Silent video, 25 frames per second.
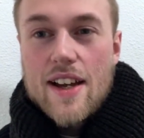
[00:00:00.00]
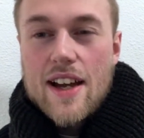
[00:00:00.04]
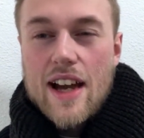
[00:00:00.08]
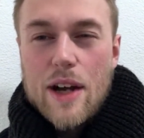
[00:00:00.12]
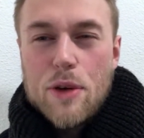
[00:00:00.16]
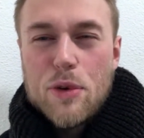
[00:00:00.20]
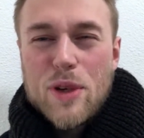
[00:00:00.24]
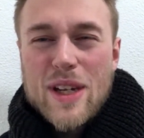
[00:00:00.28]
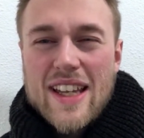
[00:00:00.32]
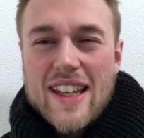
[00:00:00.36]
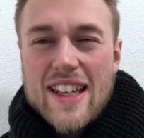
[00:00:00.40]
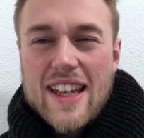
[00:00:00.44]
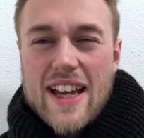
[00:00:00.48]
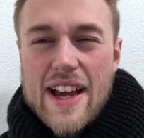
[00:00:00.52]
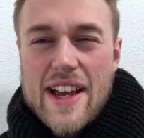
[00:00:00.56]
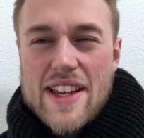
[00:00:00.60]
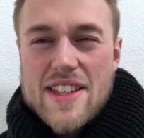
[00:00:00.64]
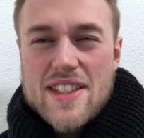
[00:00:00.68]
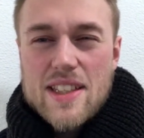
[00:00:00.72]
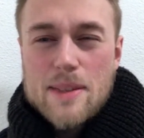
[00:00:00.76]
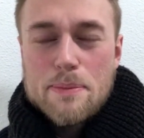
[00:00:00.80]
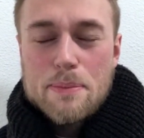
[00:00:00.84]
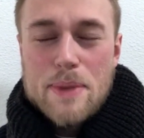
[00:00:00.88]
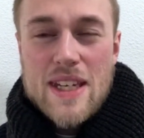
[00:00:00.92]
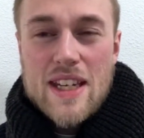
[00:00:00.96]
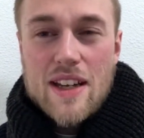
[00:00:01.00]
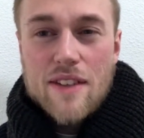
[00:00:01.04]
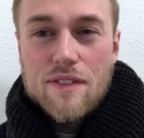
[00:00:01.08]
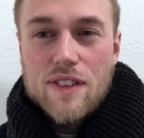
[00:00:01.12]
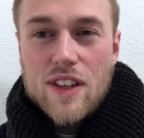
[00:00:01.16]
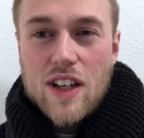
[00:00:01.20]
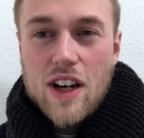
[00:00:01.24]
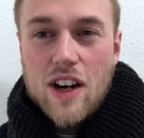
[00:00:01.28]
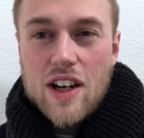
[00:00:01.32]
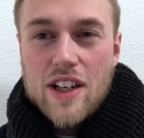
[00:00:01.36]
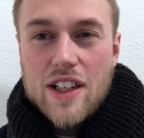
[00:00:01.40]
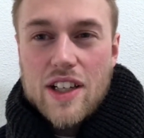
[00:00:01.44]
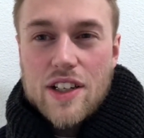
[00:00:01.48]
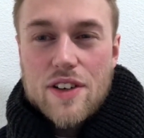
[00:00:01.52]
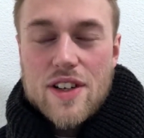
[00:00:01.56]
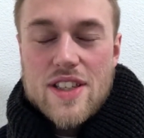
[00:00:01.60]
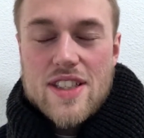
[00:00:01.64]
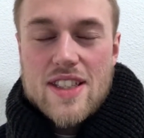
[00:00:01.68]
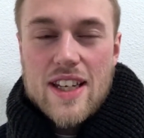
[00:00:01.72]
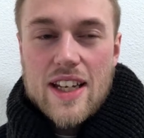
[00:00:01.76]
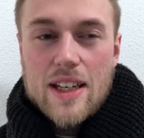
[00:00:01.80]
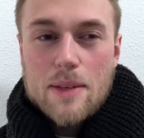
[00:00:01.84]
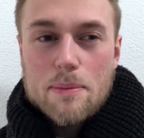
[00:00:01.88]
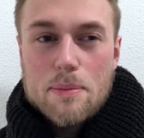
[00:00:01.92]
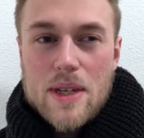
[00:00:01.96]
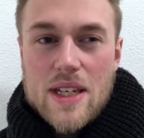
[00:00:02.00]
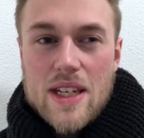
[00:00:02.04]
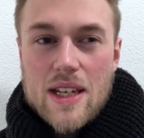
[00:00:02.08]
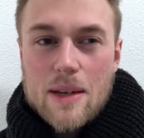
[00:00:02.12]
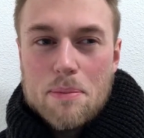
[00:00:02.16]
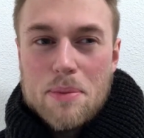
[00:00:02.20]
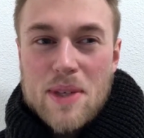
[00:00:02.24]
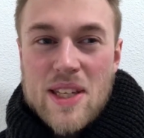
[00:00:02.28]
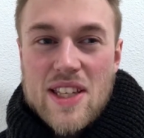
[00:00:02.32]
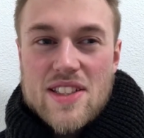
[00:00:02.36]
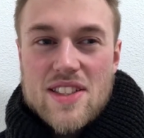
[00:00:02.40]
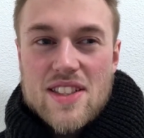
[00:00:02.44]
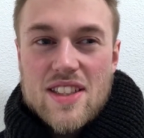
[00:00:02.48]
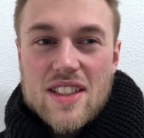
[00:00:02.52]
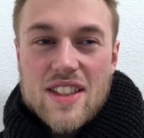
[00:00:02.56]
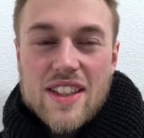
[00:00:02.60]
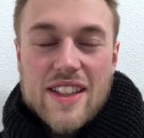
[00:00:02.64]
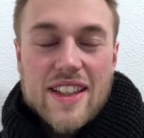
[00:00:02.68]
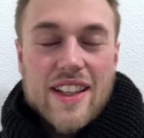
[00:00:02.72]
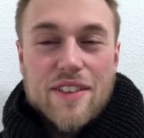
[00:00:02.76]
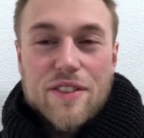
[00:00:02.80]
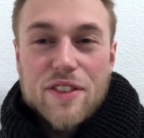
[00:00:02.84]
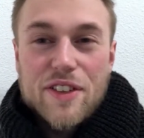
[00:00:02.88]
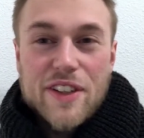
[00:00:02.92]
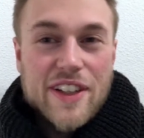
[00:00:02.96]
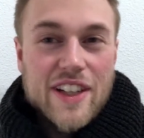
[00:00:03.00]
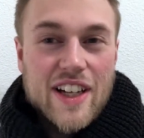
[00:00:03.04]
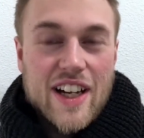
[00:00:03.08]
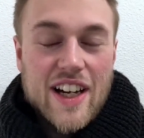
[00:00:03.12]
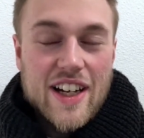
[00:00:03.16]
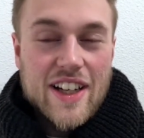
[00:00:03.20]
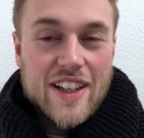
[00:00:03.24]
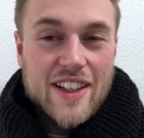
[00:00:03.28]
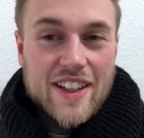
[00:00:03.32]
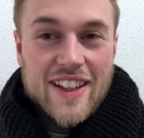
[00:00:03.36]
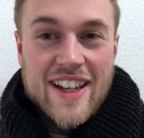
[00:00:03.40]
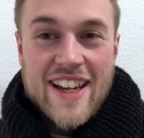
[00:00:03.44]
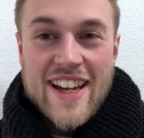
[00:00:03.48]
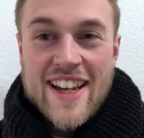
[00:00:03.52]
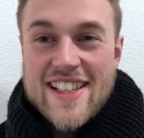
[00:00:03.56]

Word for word: I realized that being a vlogger is like being a pizza delivery guy.